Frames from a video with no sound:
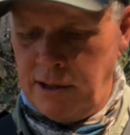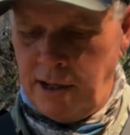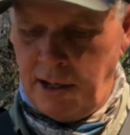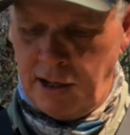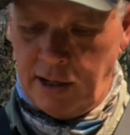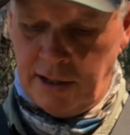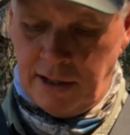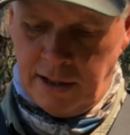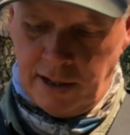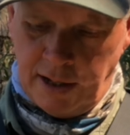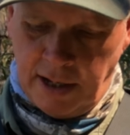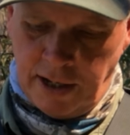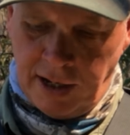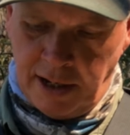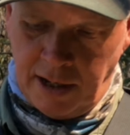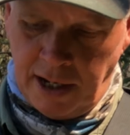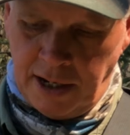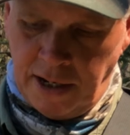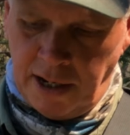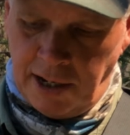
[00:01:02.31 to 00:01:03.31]
thing
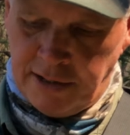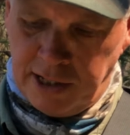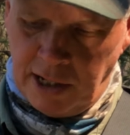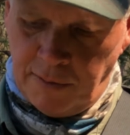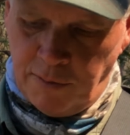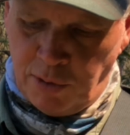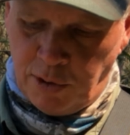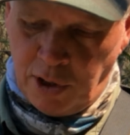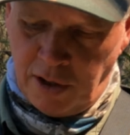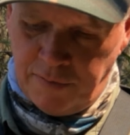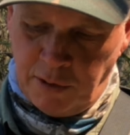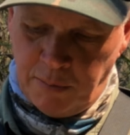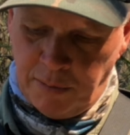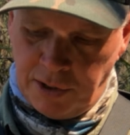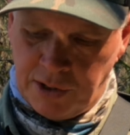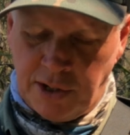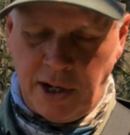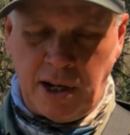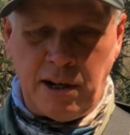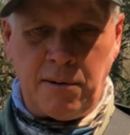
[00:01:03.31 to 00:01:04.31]
a next level coffee
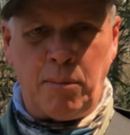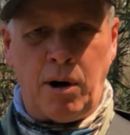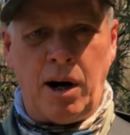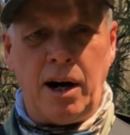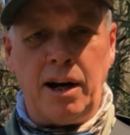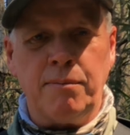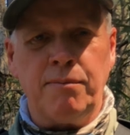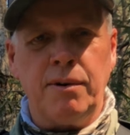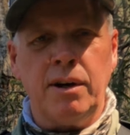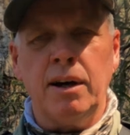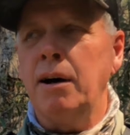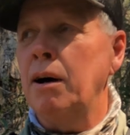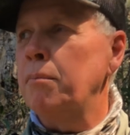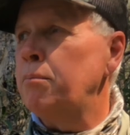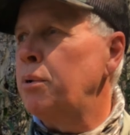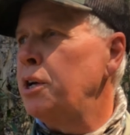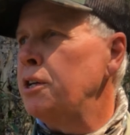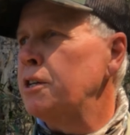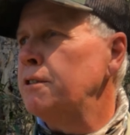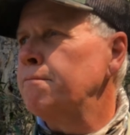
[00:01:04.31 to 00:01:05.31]
machine in my
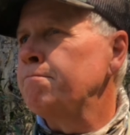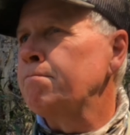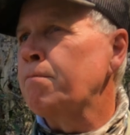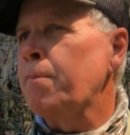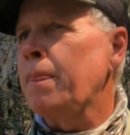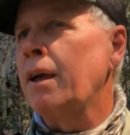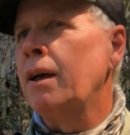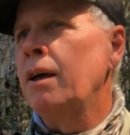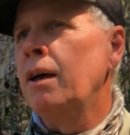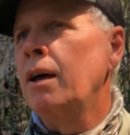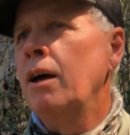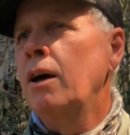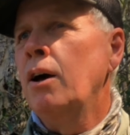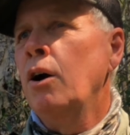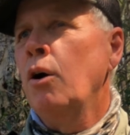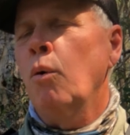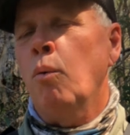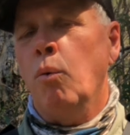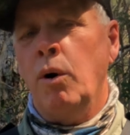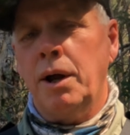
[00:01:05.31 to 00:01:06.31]
opinion.
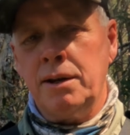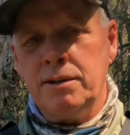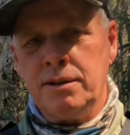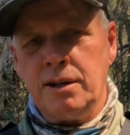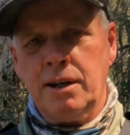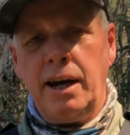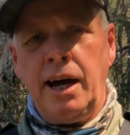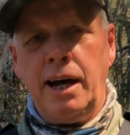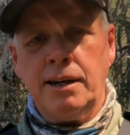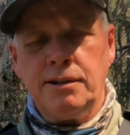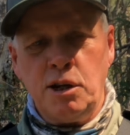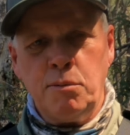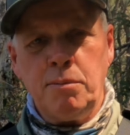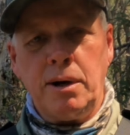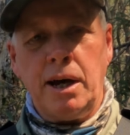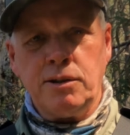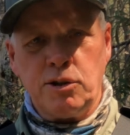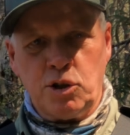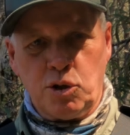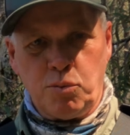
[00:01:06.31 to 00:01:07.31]
One is that it actually
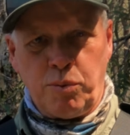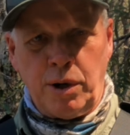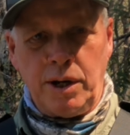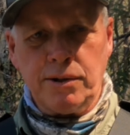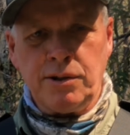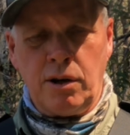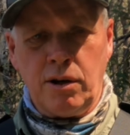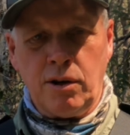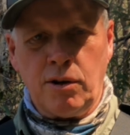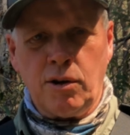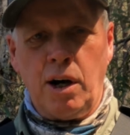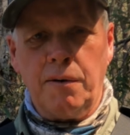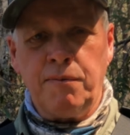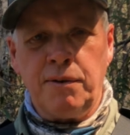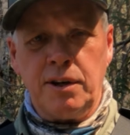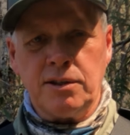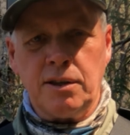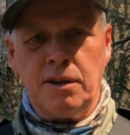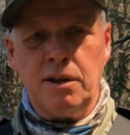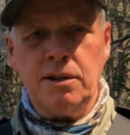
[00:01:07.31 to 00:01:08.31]
makes espresso
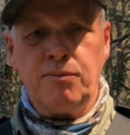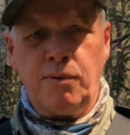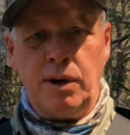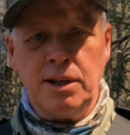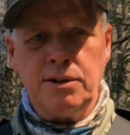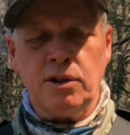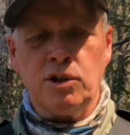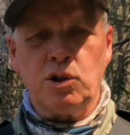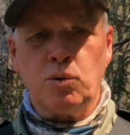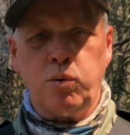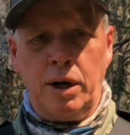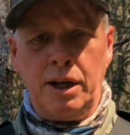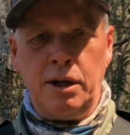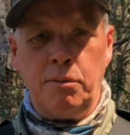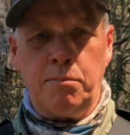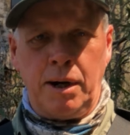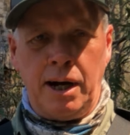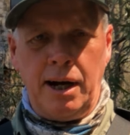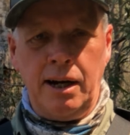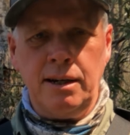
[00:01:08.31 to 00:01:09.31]
coffee. So this runs at 20
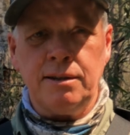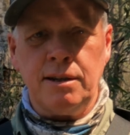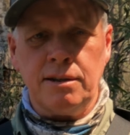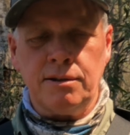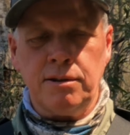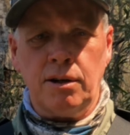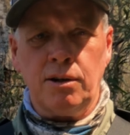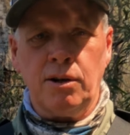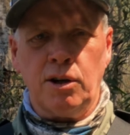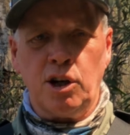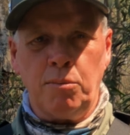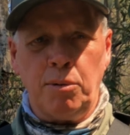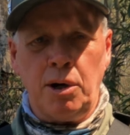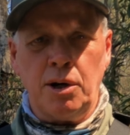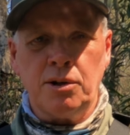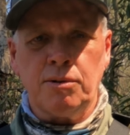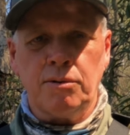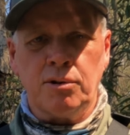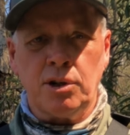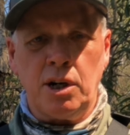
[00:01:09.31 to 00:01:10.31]
bar, just like a
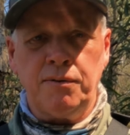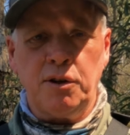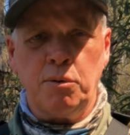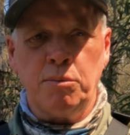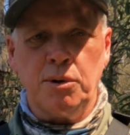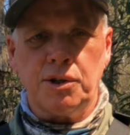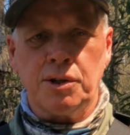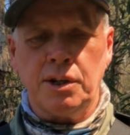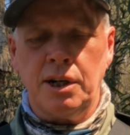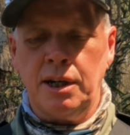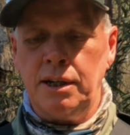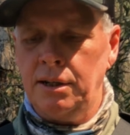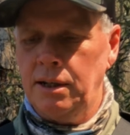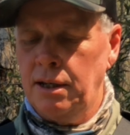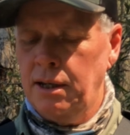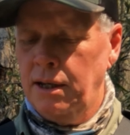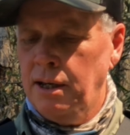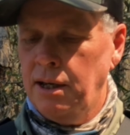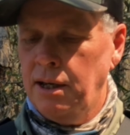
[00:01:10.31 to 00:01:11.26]
commercial coffee machine.